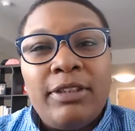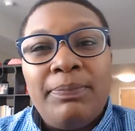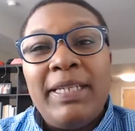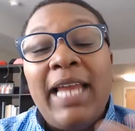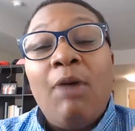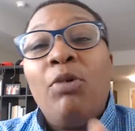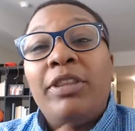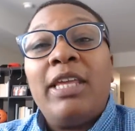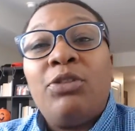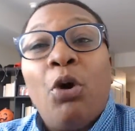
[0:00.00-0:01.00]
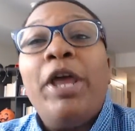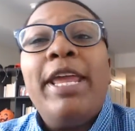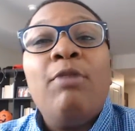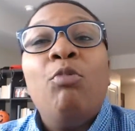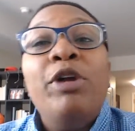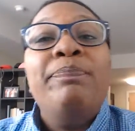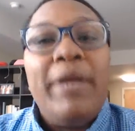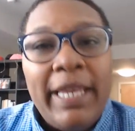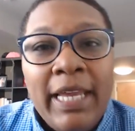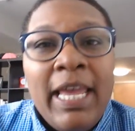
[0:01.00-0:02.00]
to be not what they thought it would
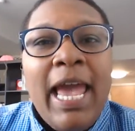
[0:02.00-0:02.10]
be.